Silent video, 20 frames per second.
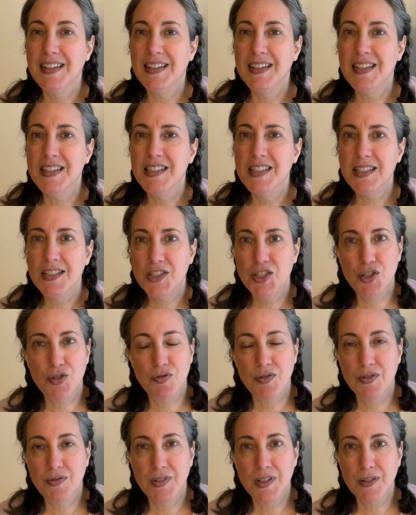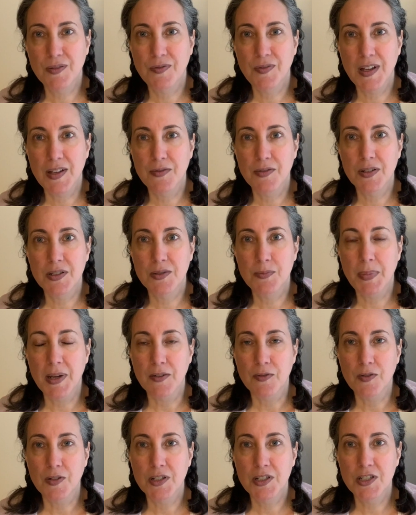is it true your favorite
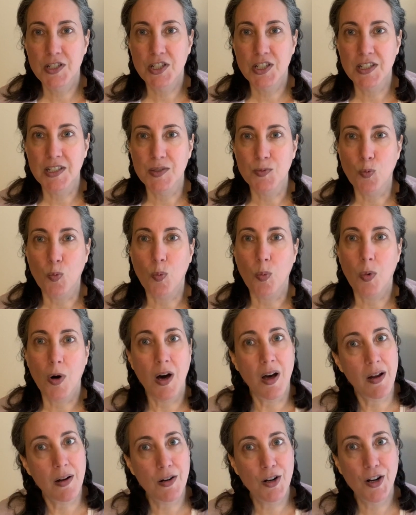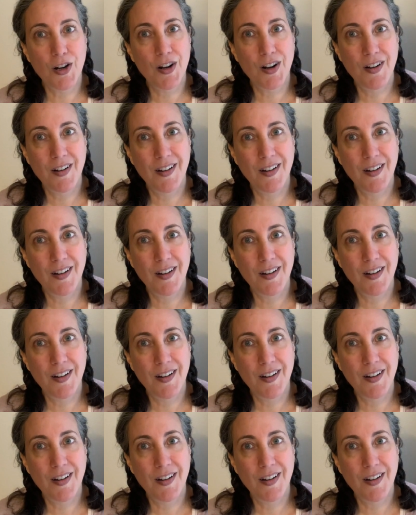beverage is water?